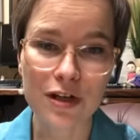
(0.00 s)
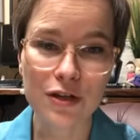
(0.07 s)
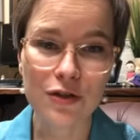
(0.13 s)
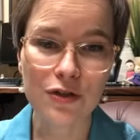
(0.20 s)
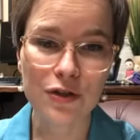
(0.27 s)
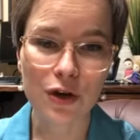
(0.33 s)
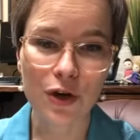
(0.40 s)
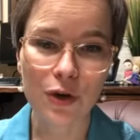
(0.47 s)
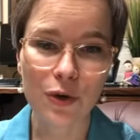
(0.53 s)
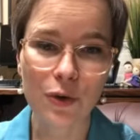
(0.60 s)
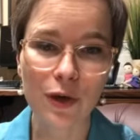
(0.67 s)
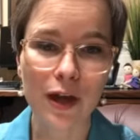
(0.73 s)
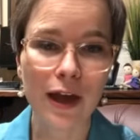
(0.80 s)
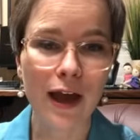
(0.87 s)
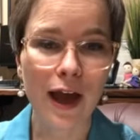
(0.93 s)
So
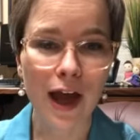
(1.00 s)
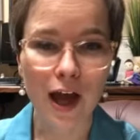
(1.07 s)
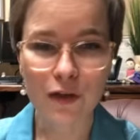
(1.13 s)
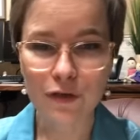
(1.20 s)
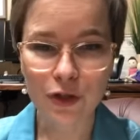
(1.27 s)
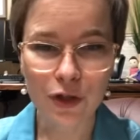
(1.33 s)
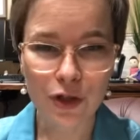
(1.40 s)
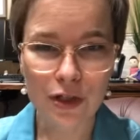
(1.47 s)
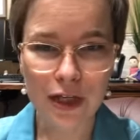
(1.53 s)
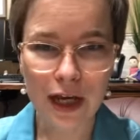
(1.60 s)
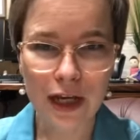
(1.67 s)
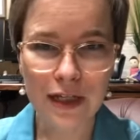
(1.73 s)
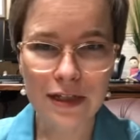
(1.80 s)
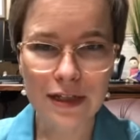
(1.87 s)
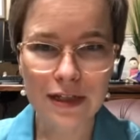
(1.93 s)
have a good
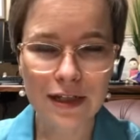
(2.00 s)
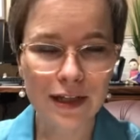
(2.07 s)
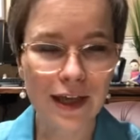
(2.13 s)
night.